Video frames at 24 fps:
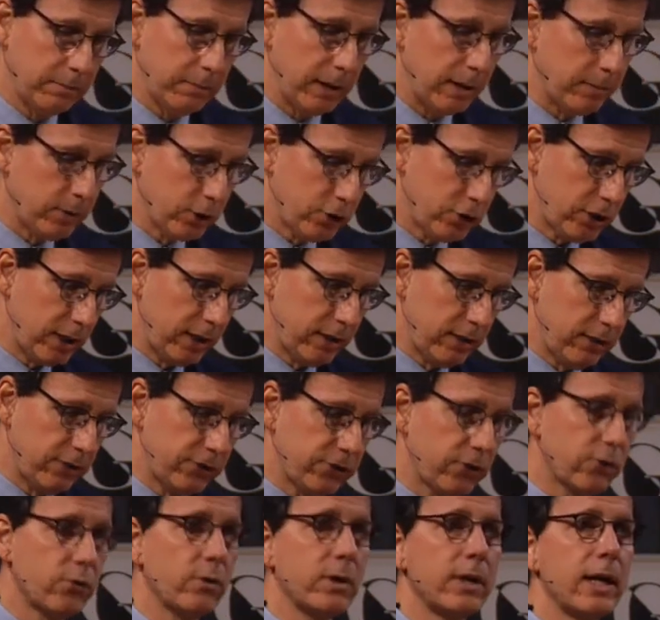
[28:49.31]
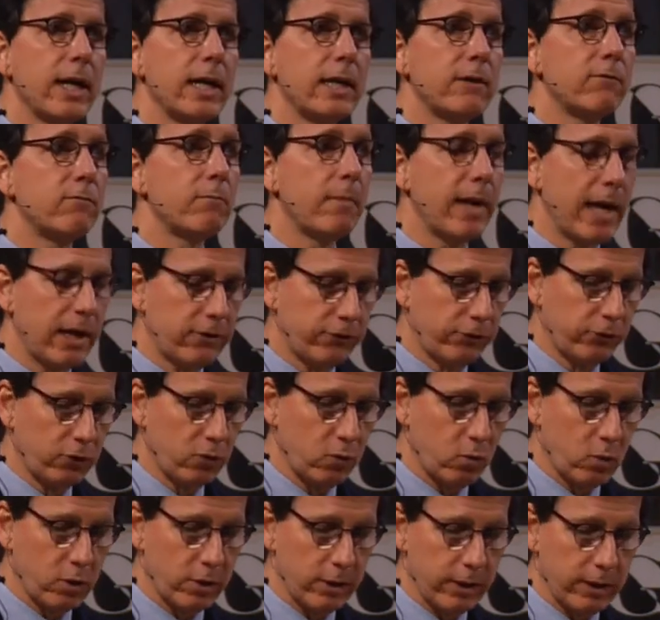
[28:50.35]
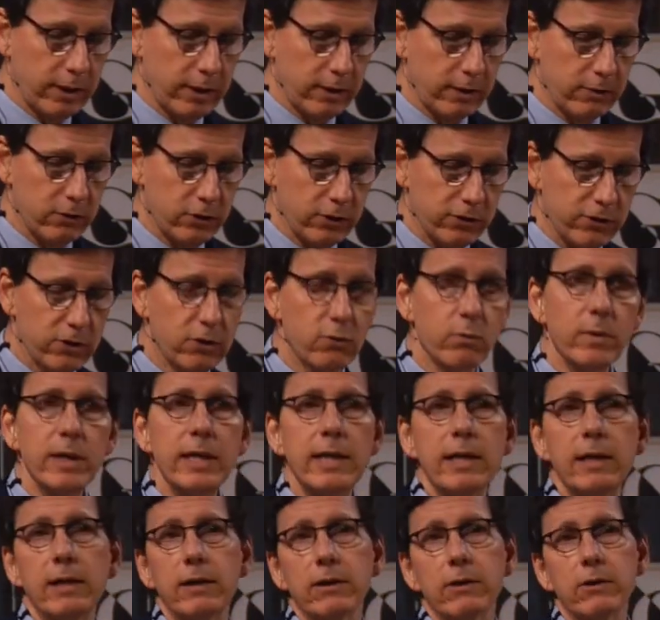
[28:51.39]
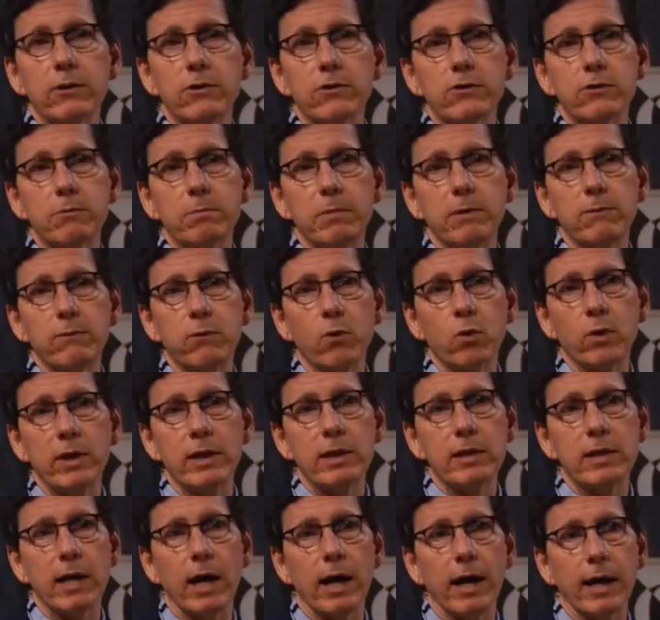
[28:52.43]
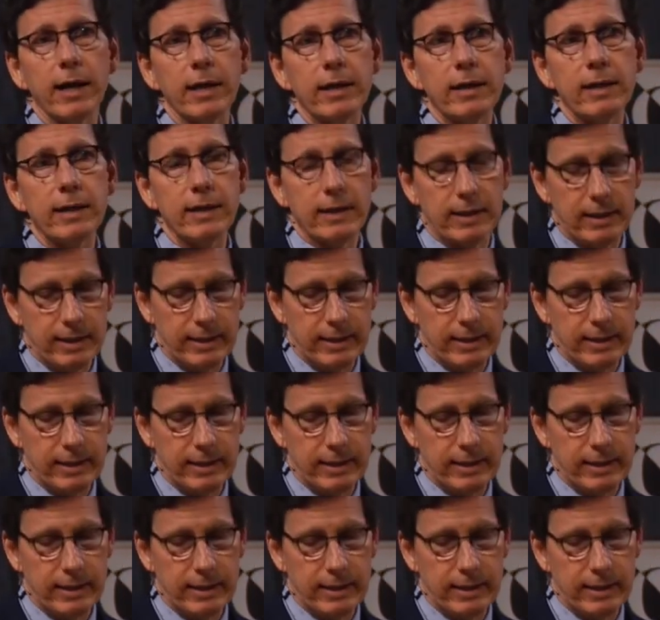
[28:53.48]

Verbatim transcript: publishing this creative masterwork just three years before he died